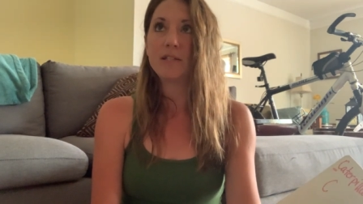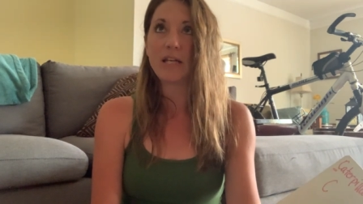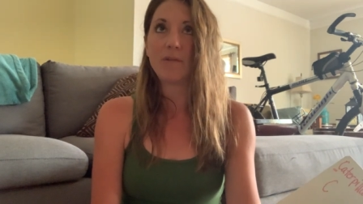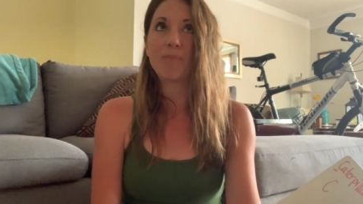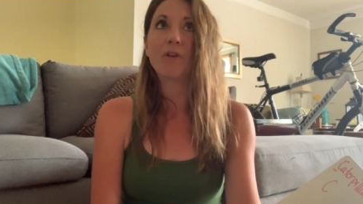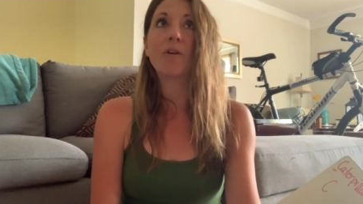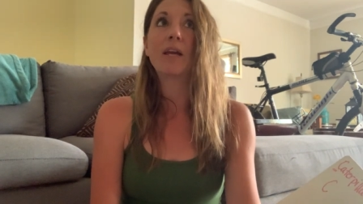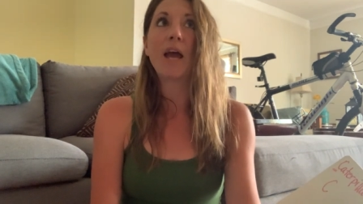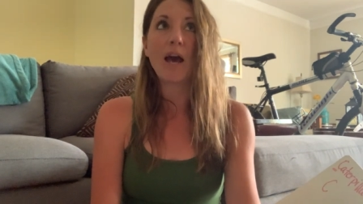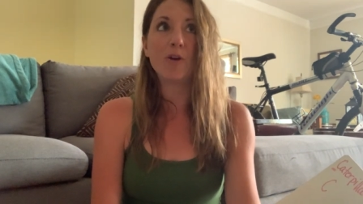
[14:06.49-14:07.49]
C.
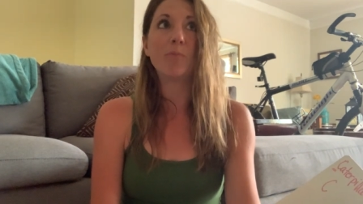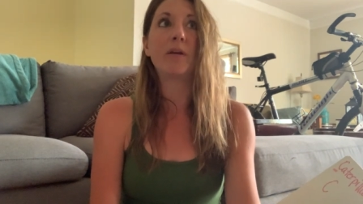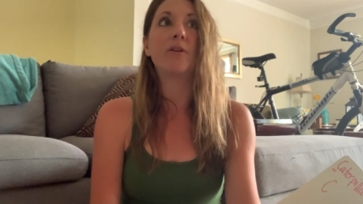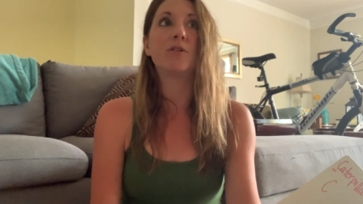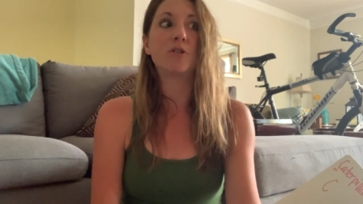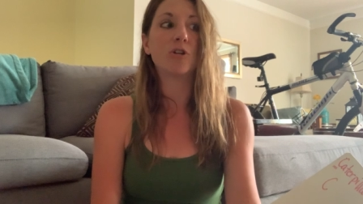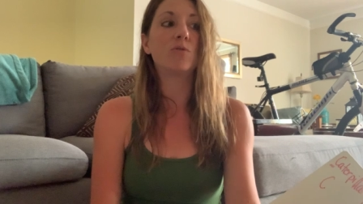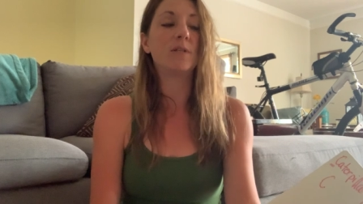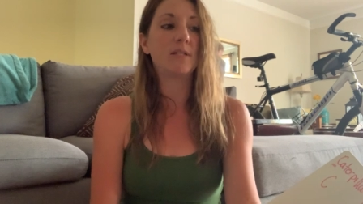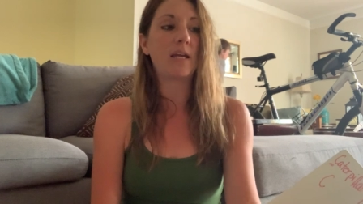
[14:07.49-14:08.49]
Caterpillar
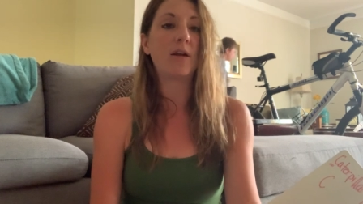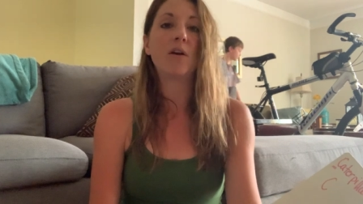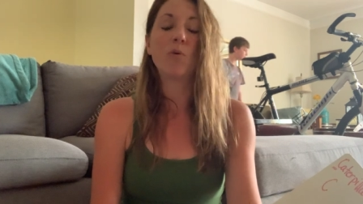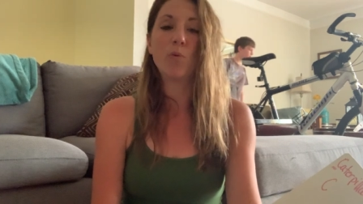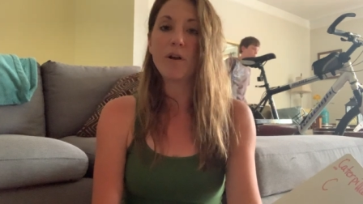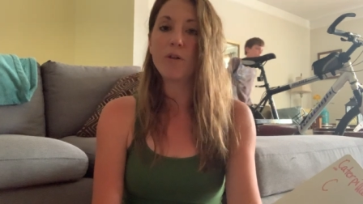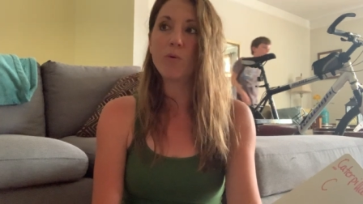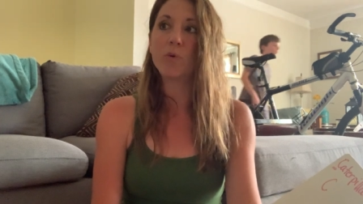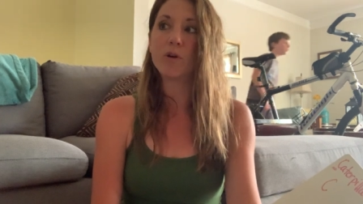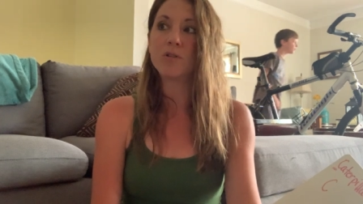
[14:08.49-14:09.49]
starts with C. What other
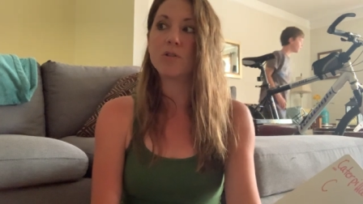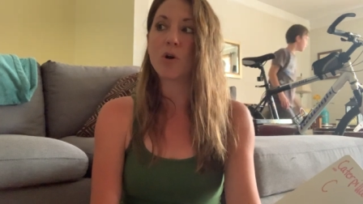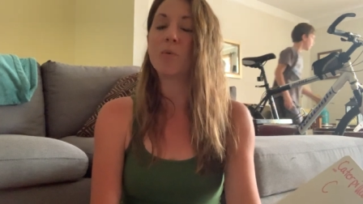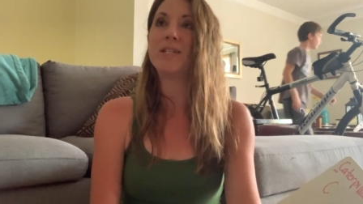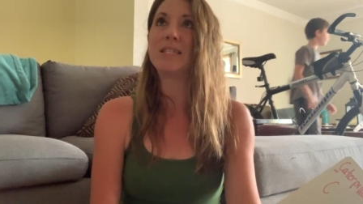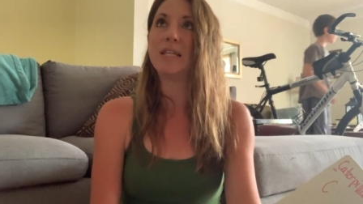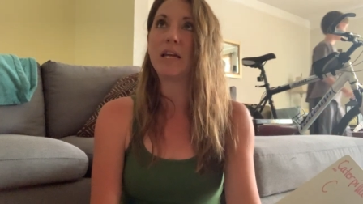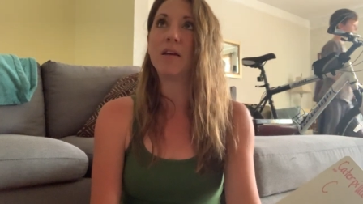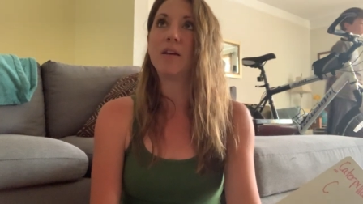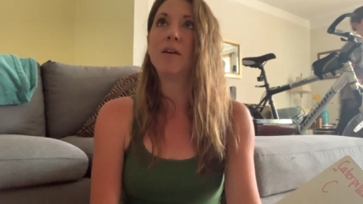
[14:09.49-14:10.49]
words start with C?